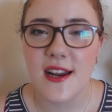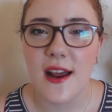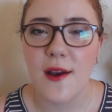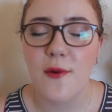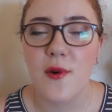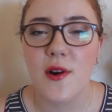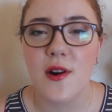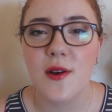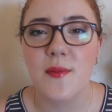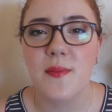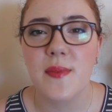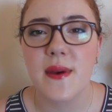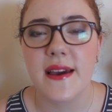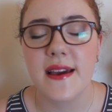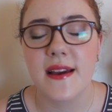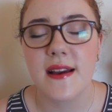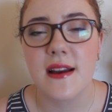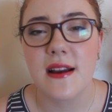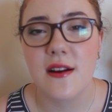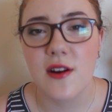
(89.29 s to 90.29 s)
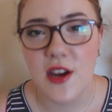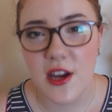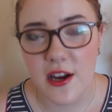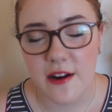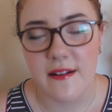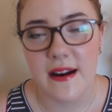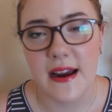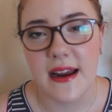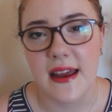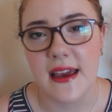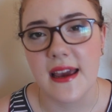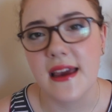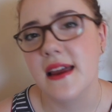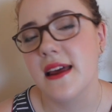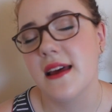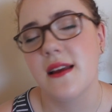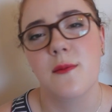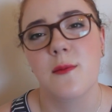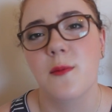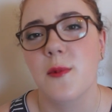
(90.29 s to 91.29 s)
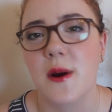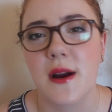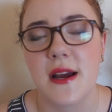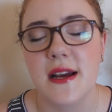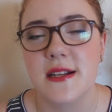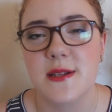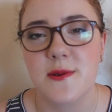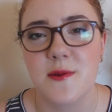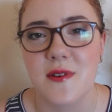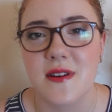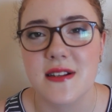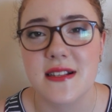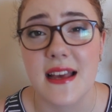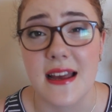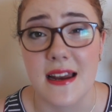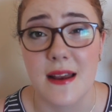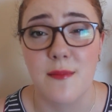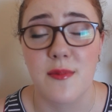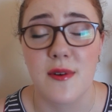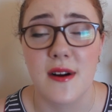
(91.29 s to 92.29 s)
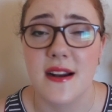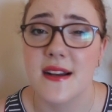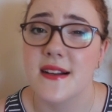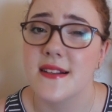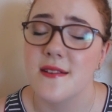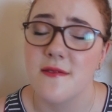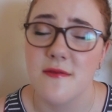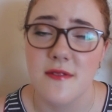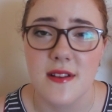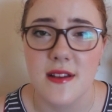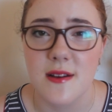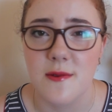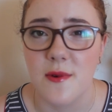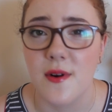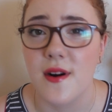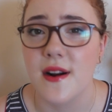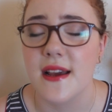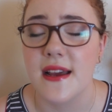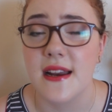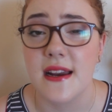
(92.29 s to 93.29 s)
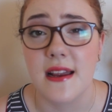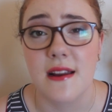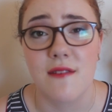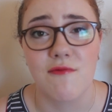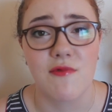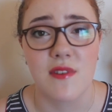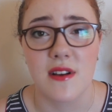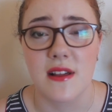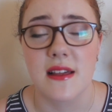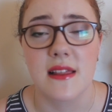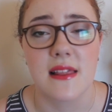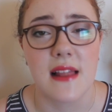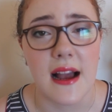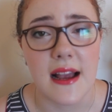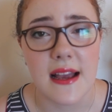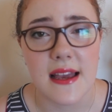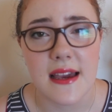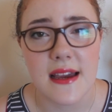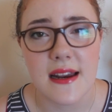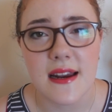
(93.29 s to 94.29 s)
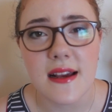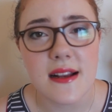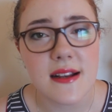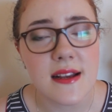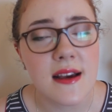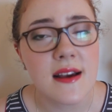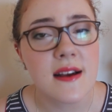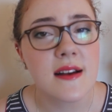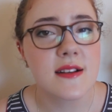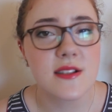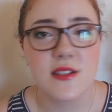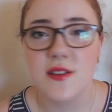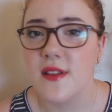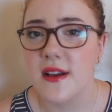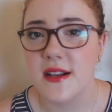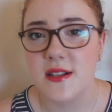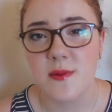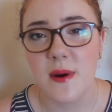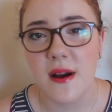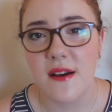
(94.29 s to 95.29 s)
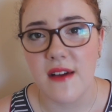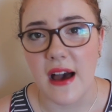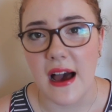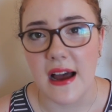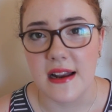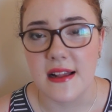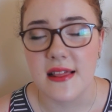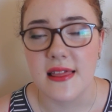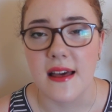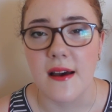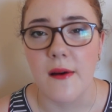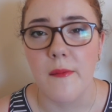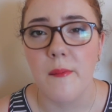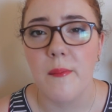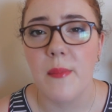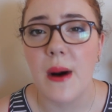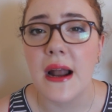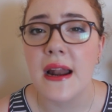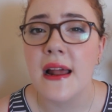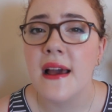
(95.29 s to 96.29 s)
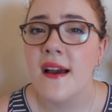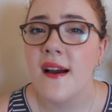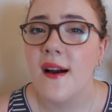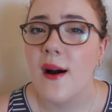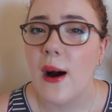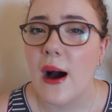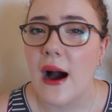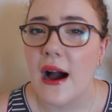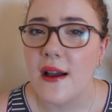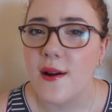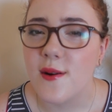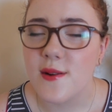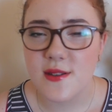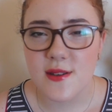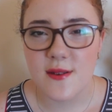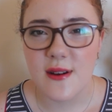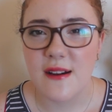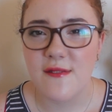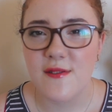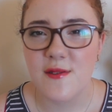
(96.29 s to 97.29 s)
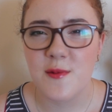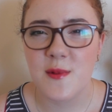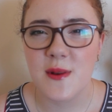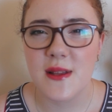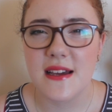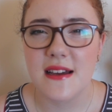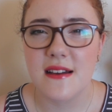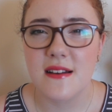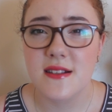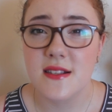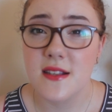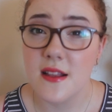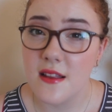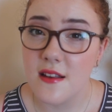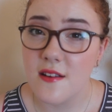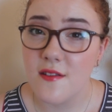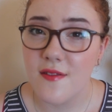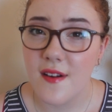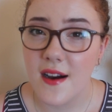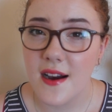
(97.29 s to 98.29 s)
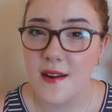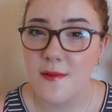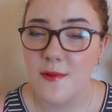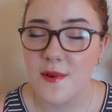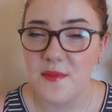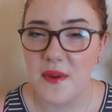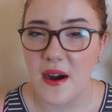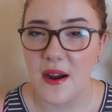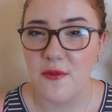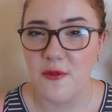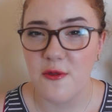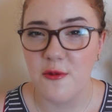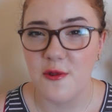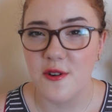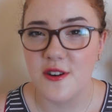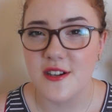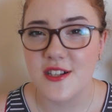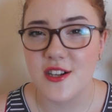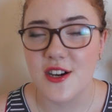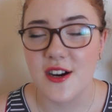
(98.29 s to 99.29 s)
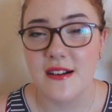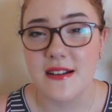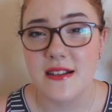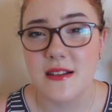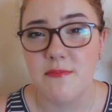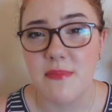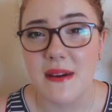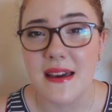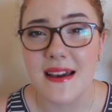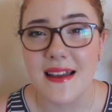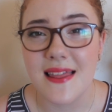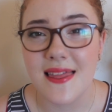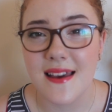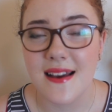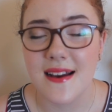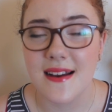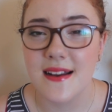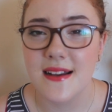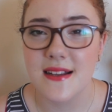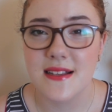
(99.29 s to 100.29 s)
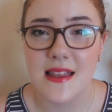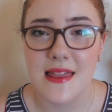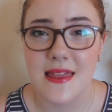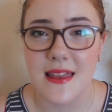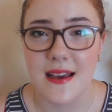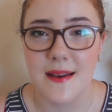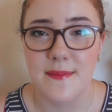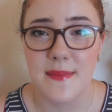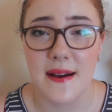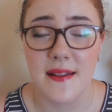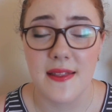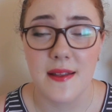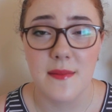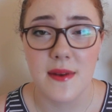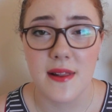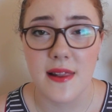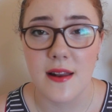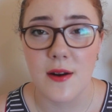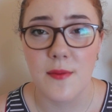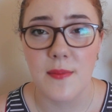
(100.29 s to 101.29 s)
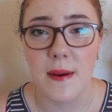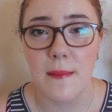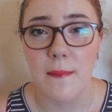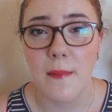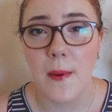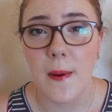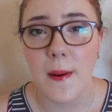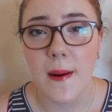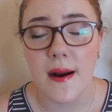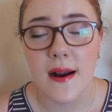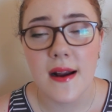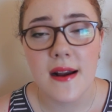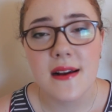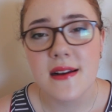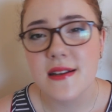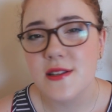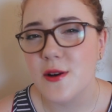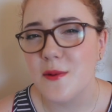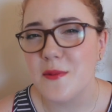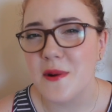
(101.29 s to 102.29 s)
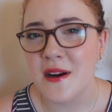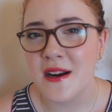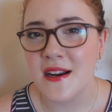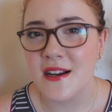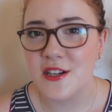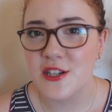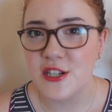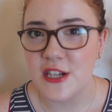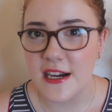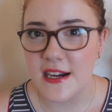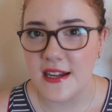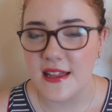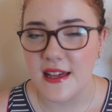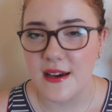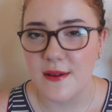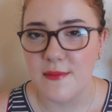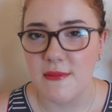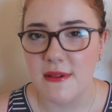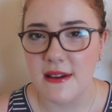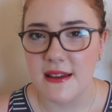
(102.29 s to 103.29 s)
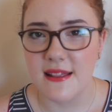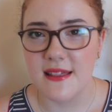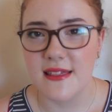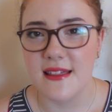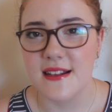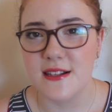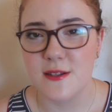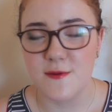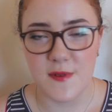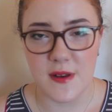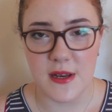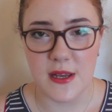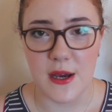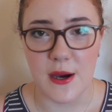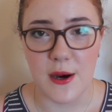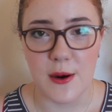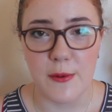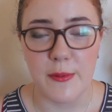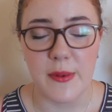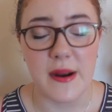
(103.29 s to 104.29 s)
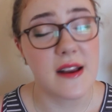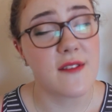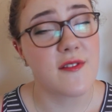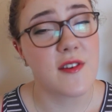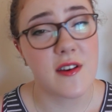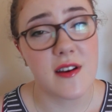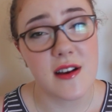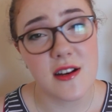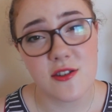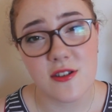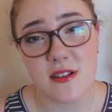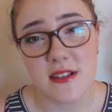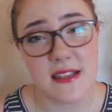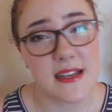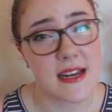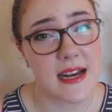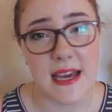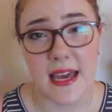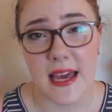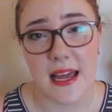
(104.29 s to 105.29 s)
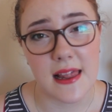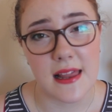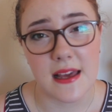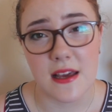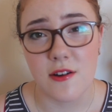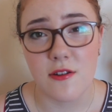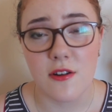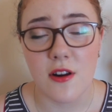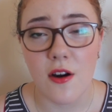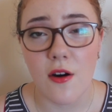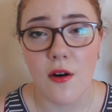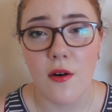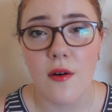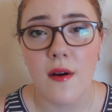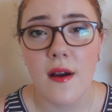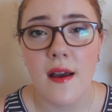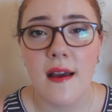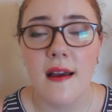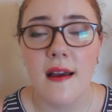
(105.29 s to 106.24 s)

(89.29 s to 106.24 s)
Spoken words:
I want to be curating it and working towards getting products I really want in it and really like in it, so that's why I've added them. But I also haven't really solidified what my rewards are going to be. I think I need to think about them a little bit more, so I'm not going to share them in this video, but if you're interested, I can let you know.